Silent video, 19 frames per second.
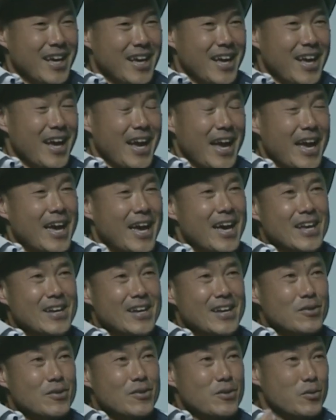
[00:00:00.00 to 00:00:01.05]

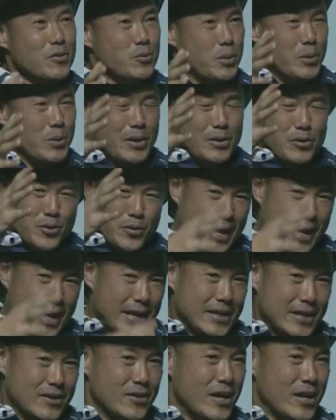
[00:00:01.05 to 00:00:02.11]
And we went through that
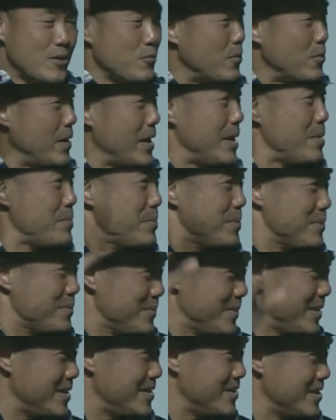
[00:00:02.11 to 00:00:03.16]
internet ramp
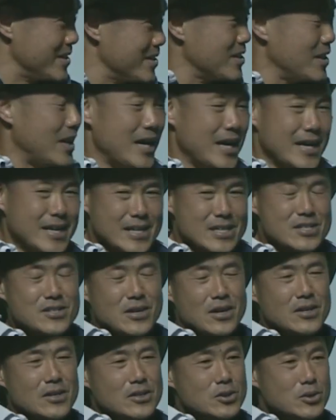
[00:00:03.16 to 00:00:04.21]
and decline. I
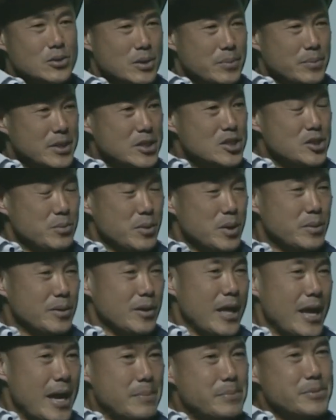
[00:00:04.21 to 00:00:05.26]
started doing a bunch of mobile
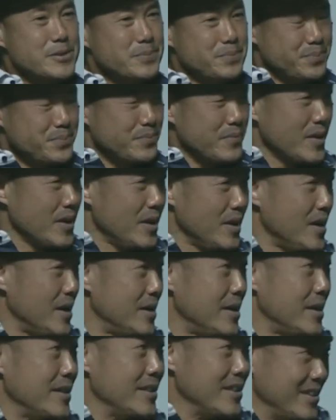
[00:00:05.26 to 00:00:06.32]
apps. And
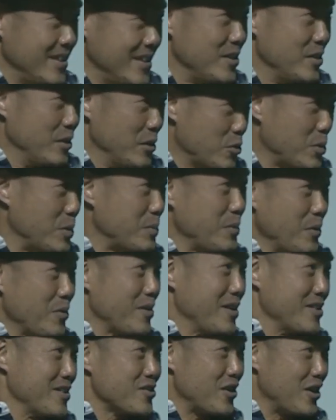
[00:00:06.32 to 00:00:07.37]
then the, you know the crypto
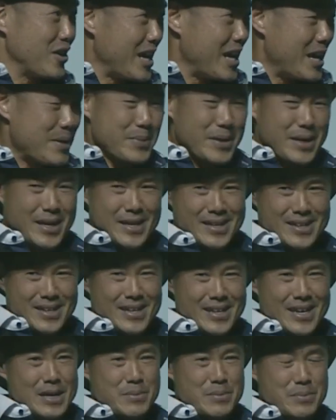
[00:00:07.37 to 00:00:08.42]
thing started to happen. I,
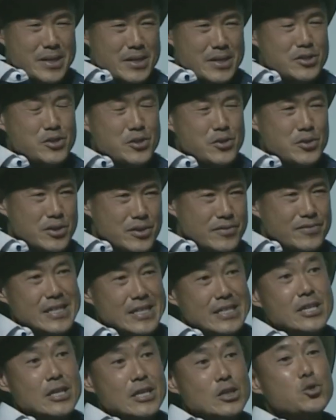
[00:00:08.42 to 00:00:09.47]
and I had been a student of
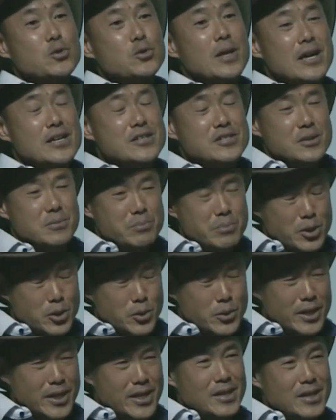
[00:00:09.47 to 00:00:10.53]
decentralized
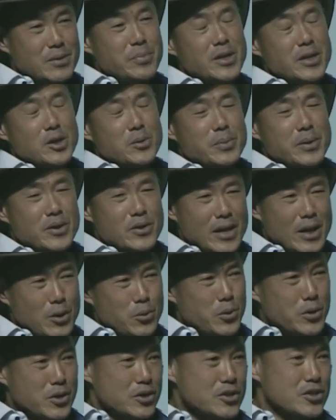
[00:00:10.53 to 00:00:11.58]
computing and peer-to-peer
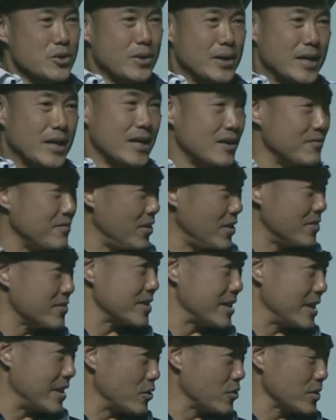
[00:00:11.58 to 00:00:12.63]
networks, so I got involved in
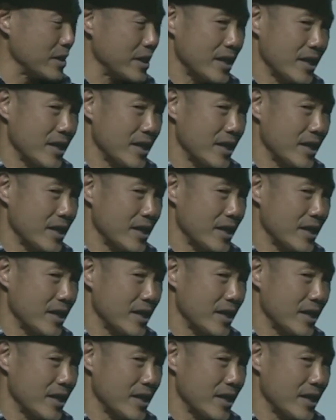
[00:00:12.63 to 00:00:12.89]
that early.